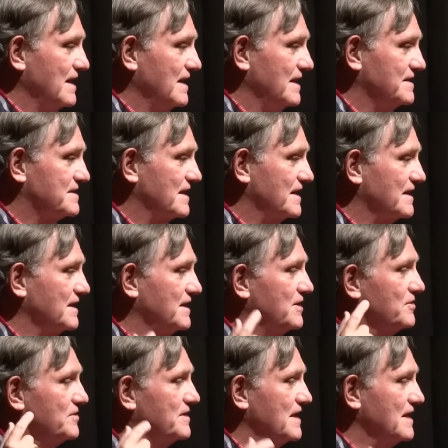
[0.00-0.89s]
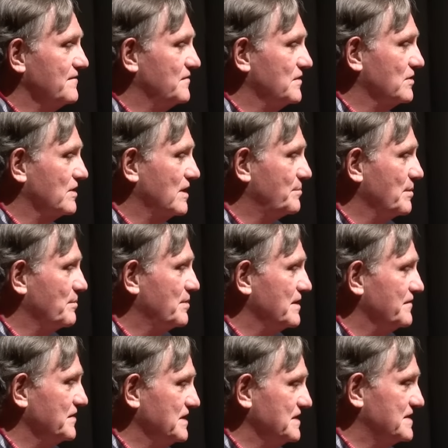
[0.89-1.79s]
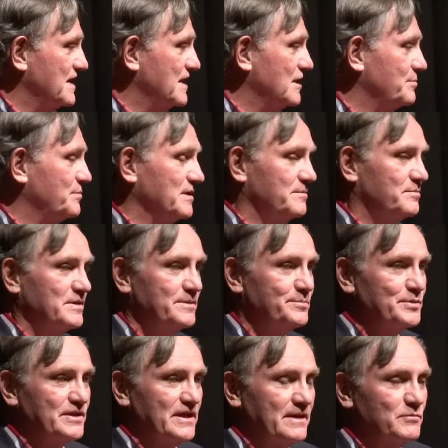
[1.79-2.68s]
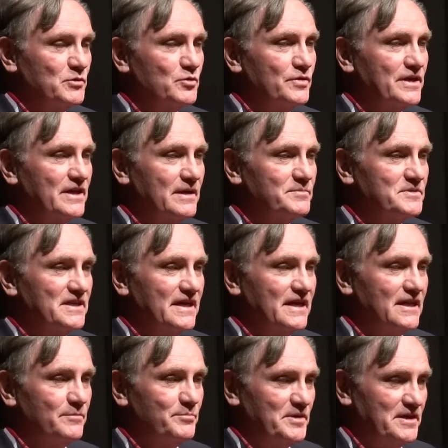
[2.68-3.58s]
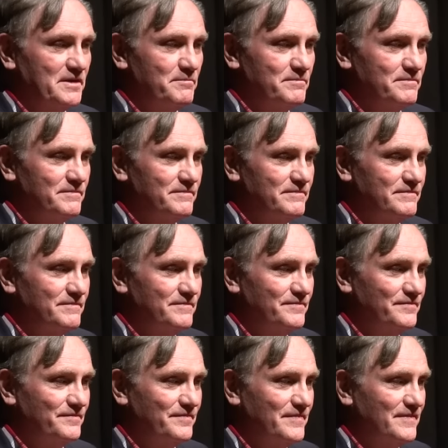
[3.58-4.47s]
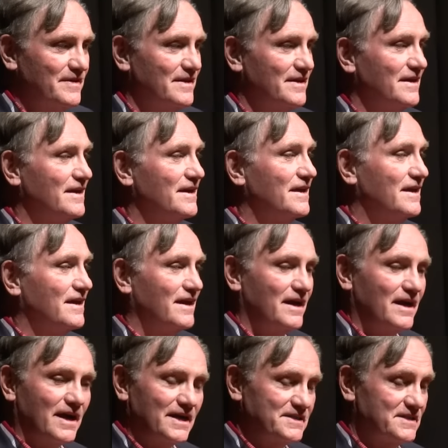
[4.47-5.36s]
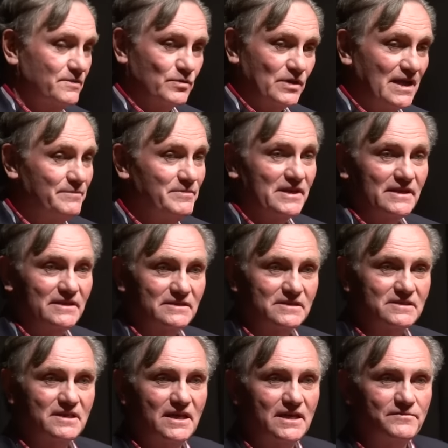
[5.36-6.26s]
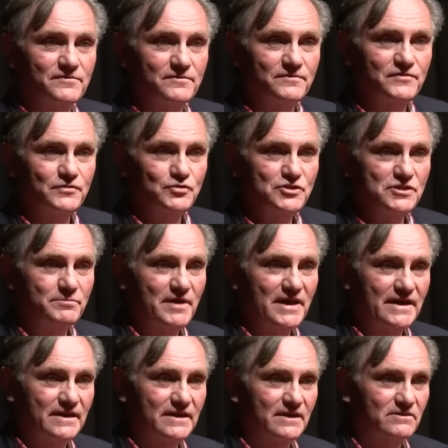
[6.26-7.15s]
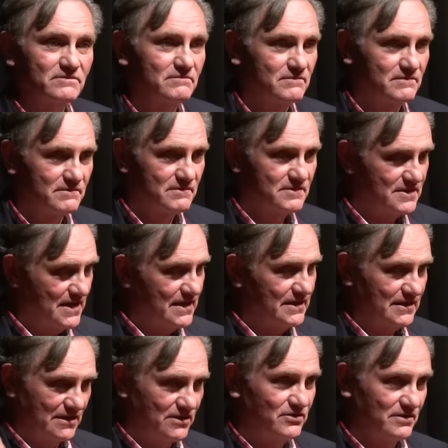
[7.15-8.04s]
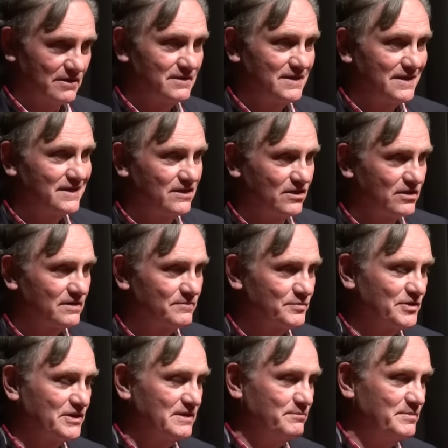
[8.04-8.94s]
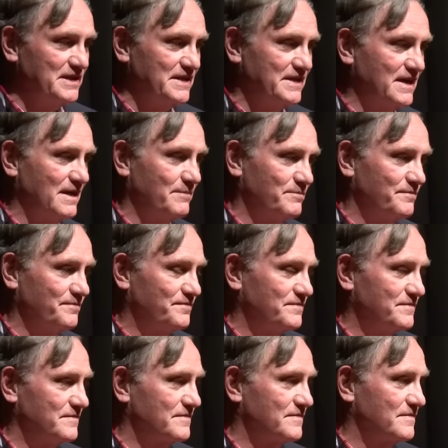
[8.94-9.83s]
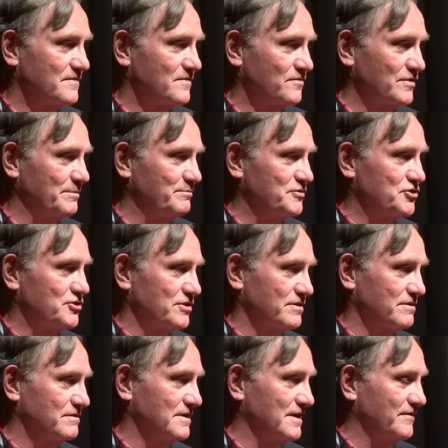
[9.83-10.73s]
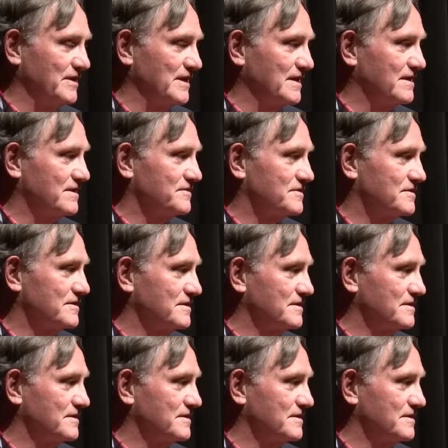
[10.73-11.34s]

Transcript: He said, I can hear Dave Vera up above. He's helping people. I'm going up to help him. I said, well, I'm getting this guy from Fuji Bank out. Stanley looked, did look pretty beat up, ripped shirt and everything else.